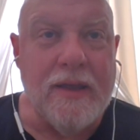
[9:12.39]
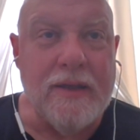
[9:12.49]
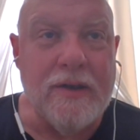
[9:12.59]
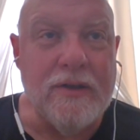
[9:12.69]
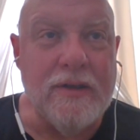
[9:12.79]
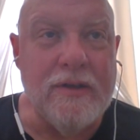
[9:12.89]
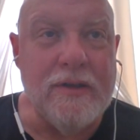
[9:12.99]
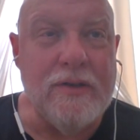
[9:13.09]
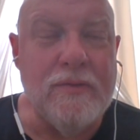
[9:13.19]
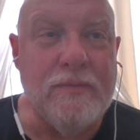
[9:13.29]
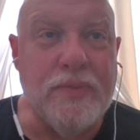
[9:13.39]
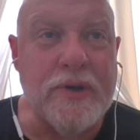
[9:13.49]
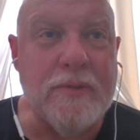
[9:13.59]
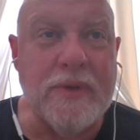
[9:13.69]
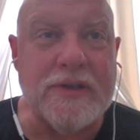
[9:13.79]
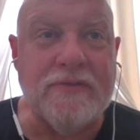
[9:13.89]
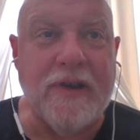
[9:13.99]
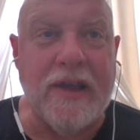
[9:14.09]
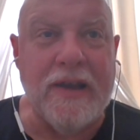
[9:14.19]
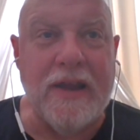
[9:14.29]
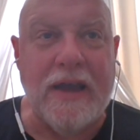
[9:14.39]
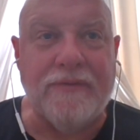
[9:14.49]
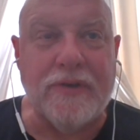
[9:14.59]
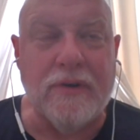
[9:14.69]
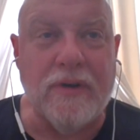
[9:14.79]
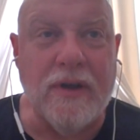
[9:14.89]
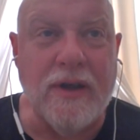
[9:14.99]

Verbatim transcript: you know, you pretty much find after